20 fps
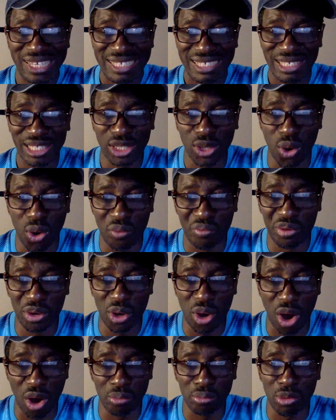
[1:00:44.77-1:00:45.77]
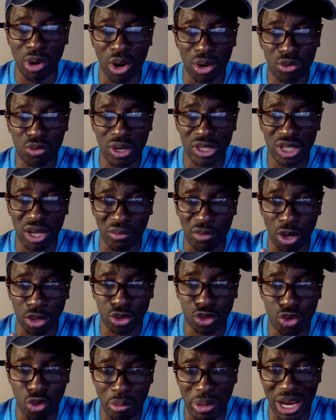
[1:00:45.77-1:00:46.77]
So if you got more questions, I've
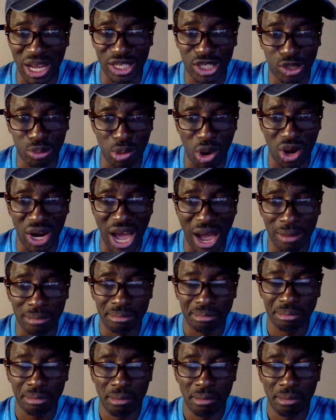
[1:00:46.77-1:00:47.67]
got 2 minutes more now.